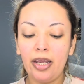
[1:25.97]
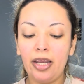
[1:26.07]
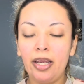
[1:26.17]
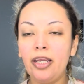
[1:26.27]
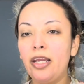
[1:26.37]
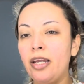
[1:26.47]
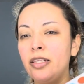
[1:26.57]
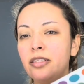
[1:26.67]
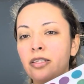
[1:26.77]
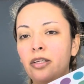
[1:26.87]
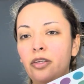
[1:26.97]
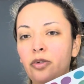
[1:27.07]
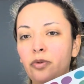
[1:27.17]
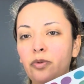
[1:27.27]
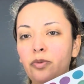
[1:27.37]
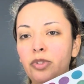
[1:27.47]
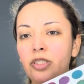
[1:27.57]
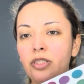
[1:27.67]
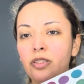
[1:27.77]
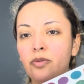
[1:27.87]
Agate U, which
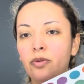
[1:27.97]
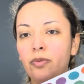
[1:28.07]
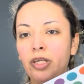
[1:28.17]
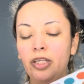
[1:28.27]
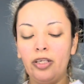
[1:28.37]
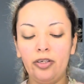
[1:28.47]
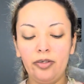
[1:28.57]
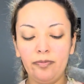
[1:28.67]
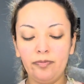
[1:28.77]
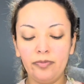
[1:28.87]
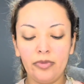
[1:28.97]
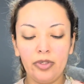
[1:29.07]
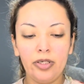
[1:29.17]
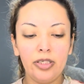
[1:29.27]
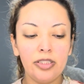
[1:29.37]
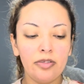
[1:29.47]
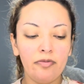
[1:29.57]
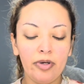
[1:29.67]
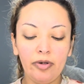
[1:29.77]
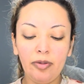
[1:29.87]
is this one right here. It's a
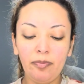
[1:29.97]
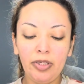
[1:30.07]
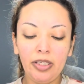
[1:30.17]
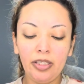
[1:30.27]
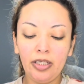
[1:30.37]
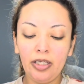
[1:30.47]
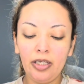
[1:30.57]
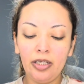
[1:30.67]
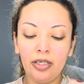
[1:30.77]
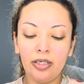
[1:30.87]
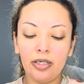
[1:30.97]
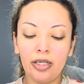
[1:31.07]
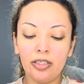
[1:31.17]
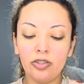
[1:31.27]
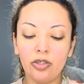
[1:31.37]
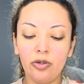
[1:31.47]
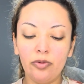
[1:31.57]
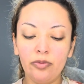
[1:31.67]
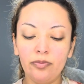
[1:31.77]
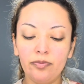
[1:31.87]
very pinky kind of tone.